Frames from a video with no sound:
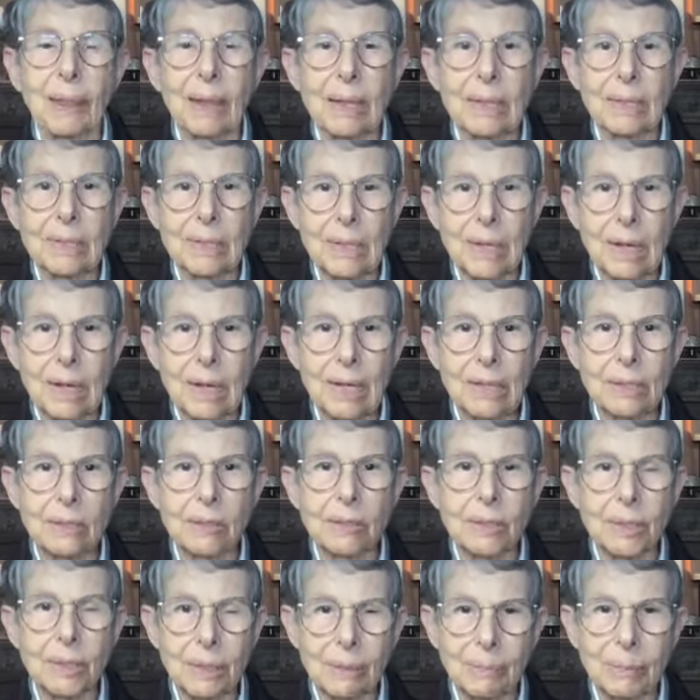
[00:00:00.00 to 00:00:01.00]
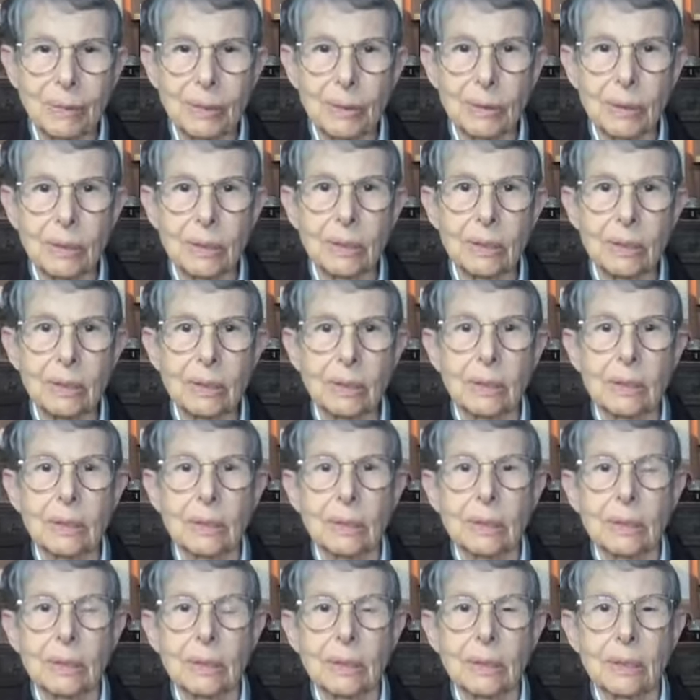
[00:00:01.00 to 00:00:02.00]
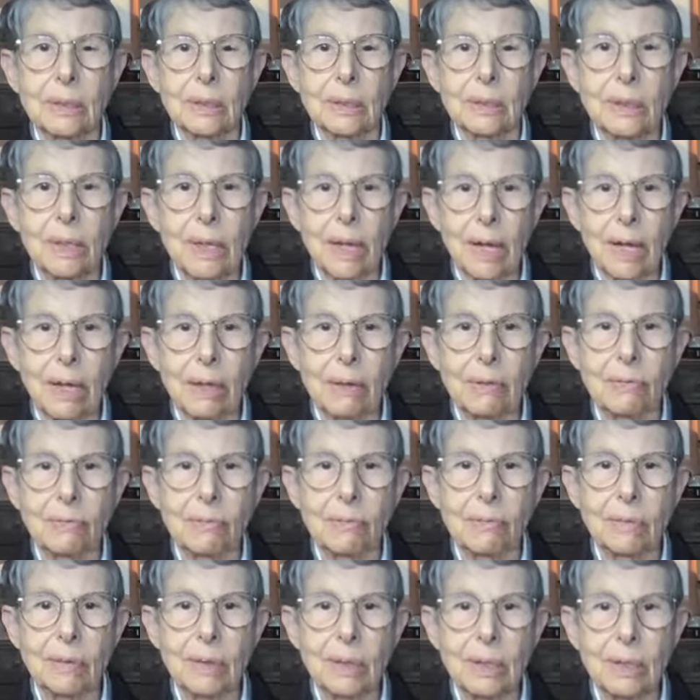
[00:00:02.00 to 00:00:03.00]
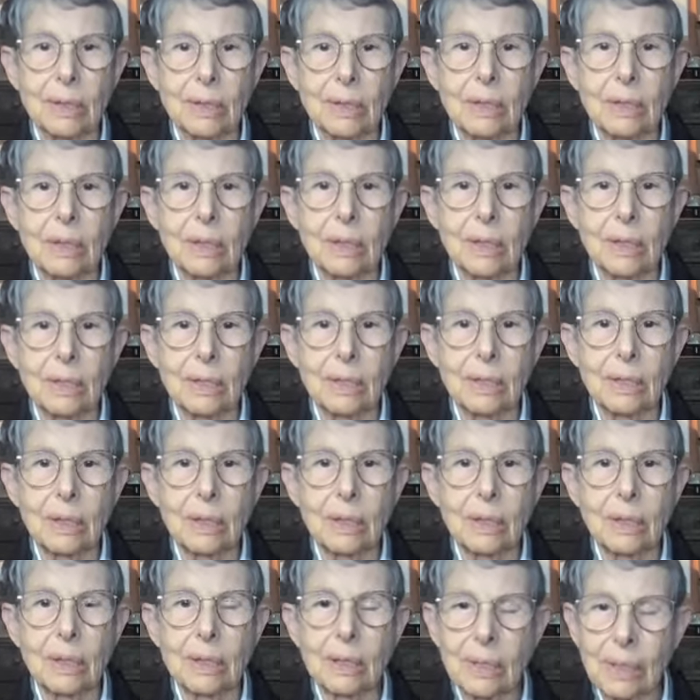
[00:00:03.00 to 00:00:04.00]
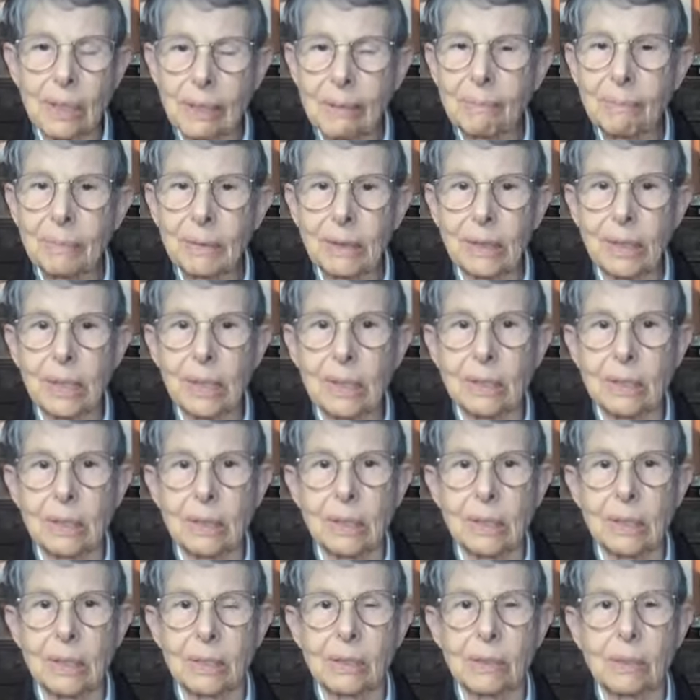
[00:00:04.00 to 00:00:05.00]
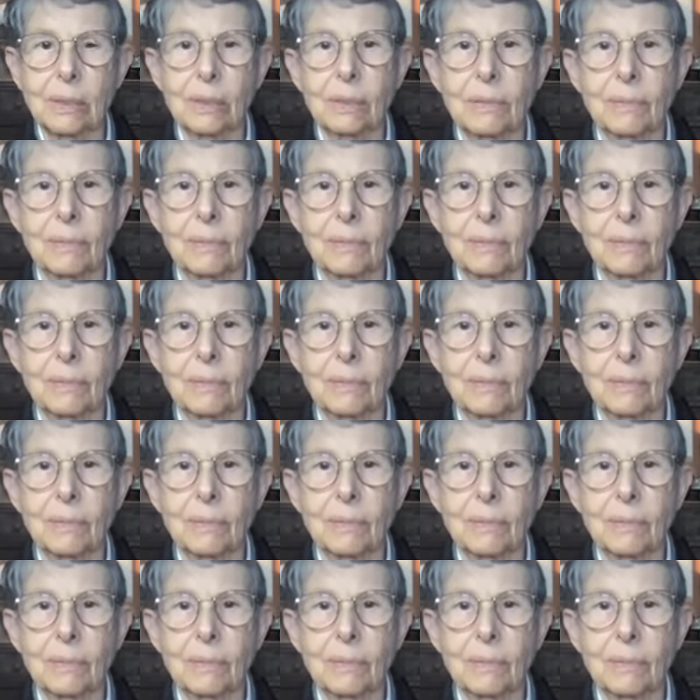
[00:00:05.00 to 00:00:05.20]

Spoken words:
not troubled life, it can complicate things.